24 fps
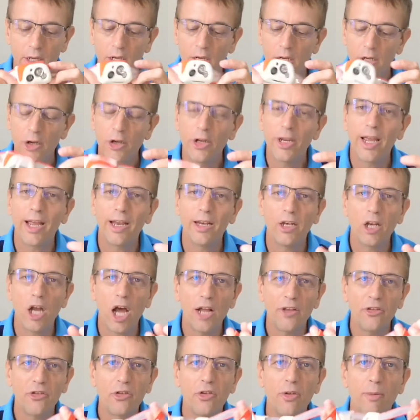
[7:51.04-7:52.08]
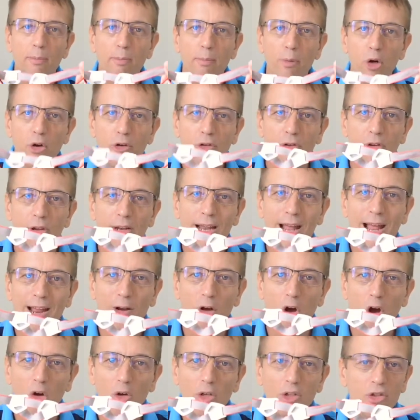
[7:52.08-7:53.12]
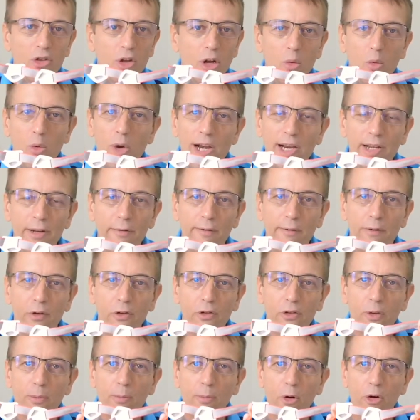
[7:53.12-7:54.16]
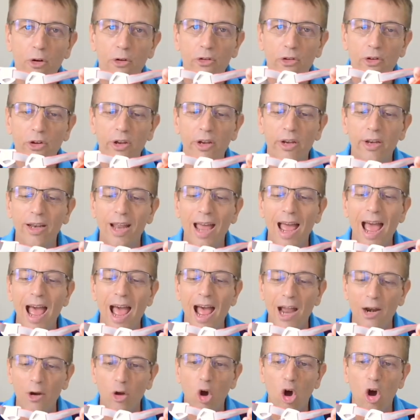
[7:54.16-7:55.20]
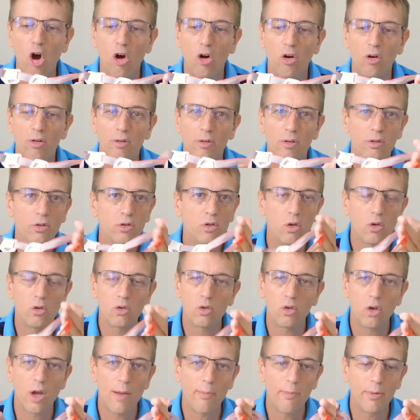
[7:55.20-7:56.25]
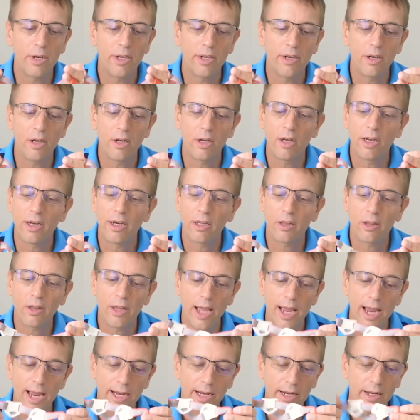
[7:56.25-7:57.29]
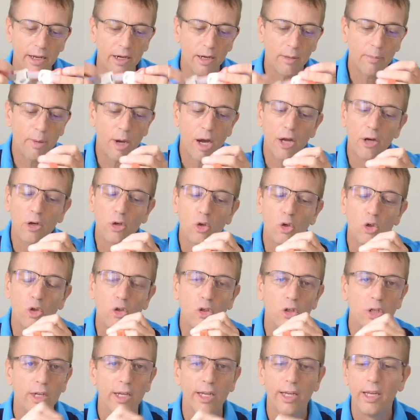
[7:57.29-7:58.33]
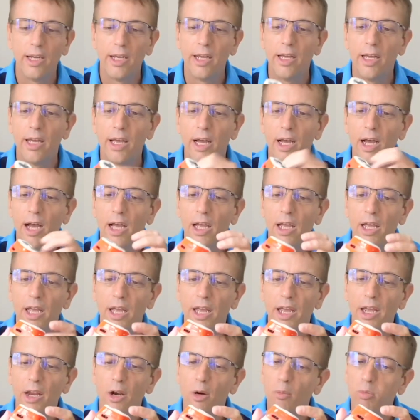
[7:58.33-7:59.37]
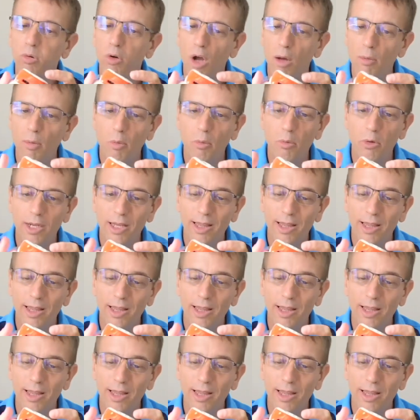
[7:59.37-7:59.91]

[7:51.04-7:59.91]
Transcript: You cannot submerge it at all. It's not rated for submersion at all. Don't drop it in a lake, in a puddle. It'll probably